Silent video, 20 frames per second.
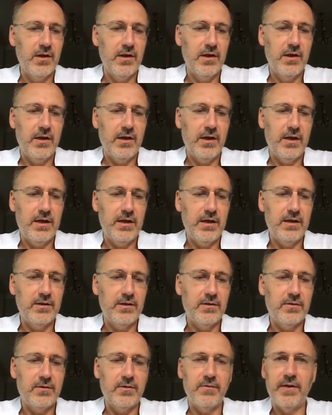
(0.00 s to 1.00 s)
is
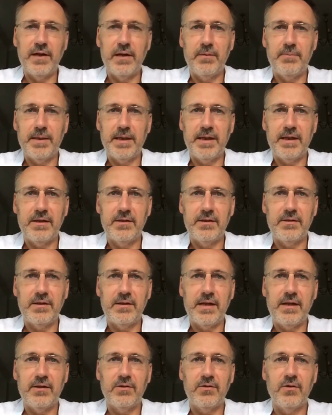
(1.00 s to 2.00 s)
developing a
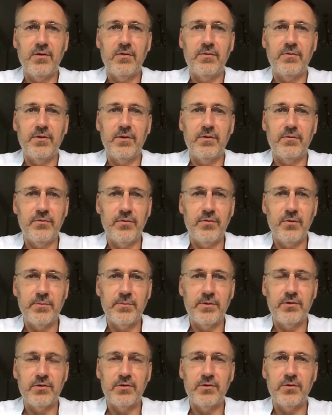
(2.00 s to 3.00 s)
set of
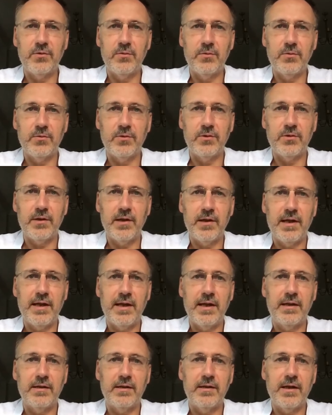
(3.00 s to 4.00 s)
conformance tools
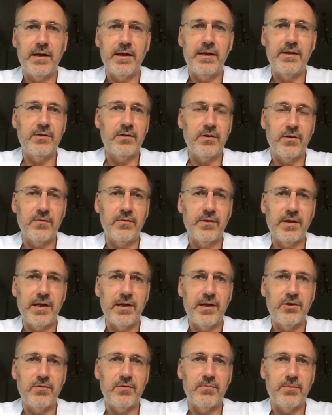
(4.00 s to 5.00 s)
and a
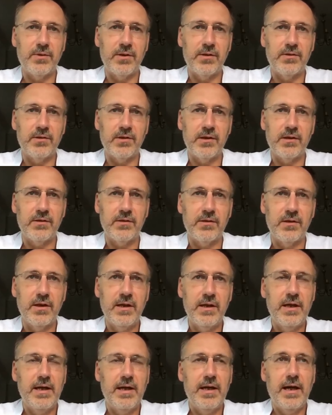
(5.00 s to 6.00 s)
certification process.
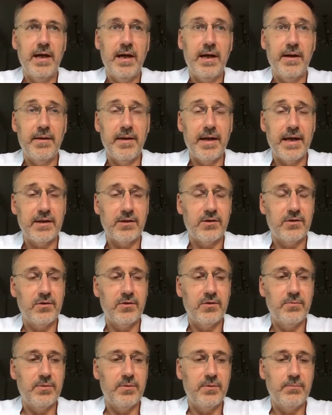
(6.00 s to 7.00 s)
And that's
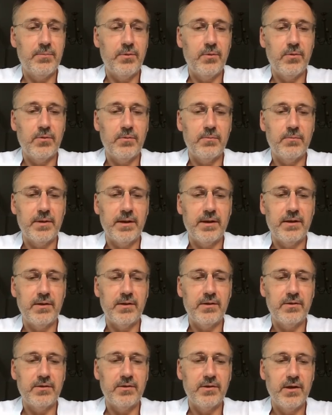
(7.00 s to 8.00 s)
super important
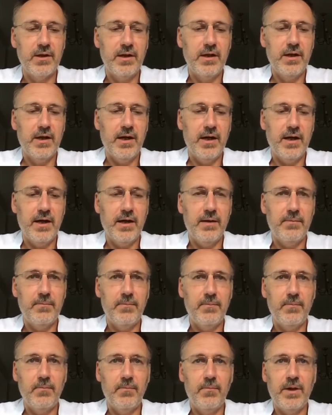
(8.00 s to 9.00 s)
because
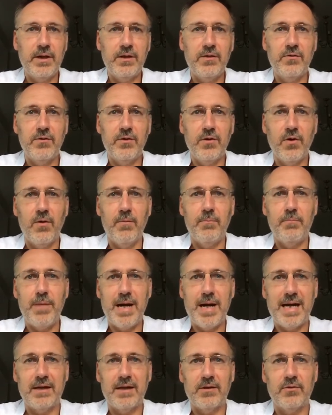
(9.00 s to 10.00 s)
when you've got
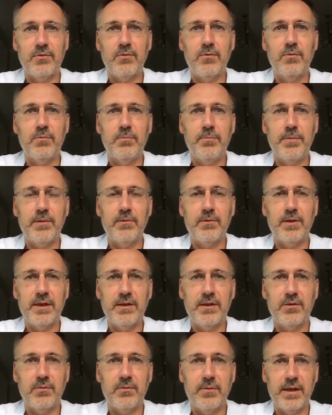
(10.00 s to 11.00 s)
banks all building
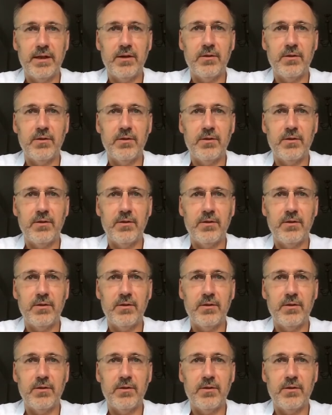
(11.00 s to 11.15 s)
to a common